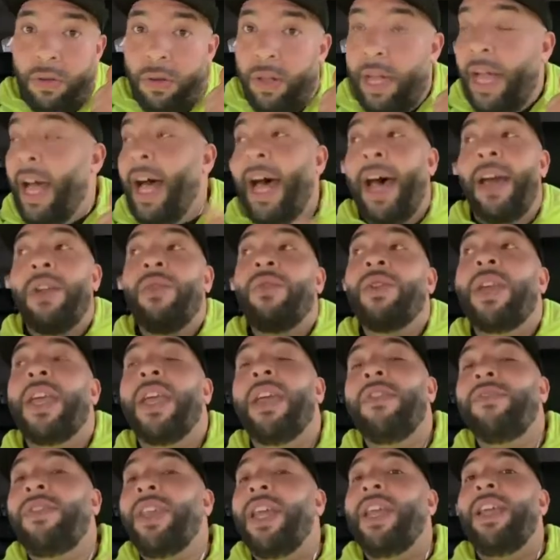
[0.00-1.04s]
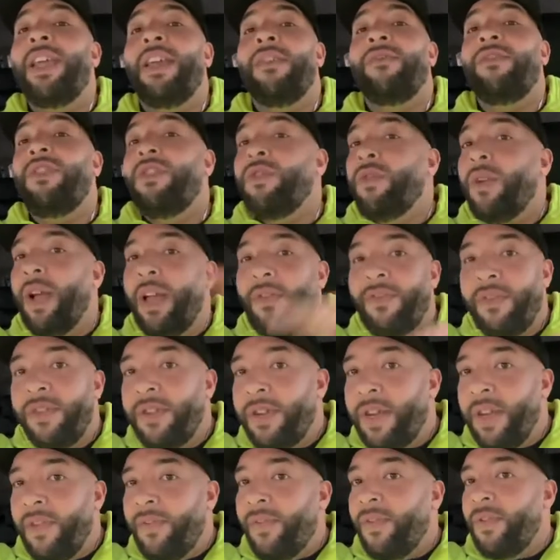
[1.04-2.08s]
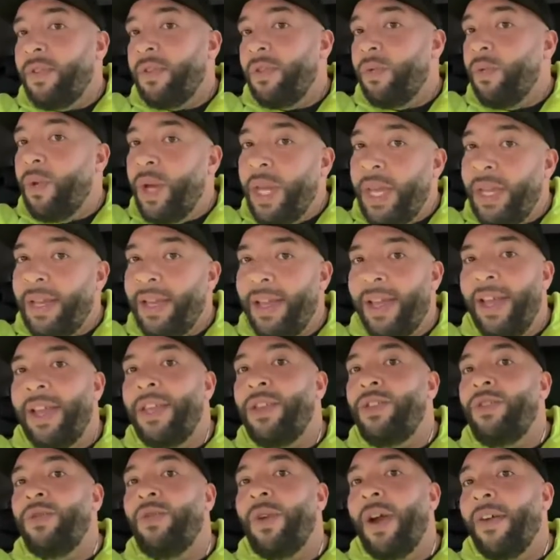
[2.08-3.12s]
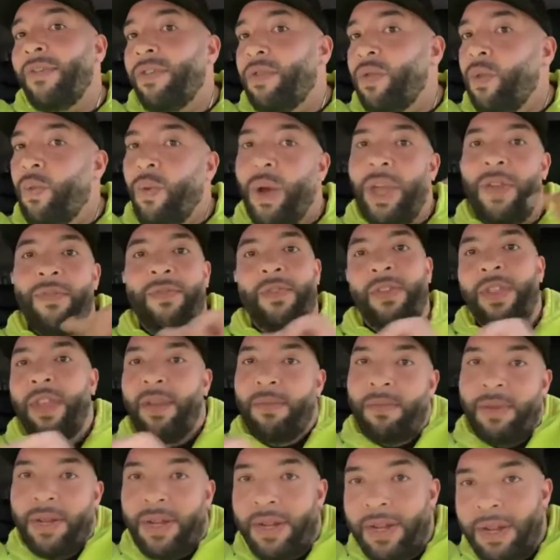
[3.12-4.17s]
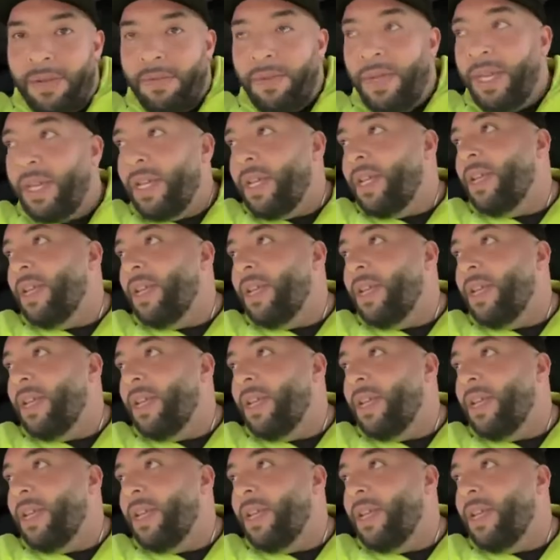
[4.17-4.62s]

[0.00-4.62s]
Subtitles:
I don't care if you don't have internet for a week and you have to wait for them to come here,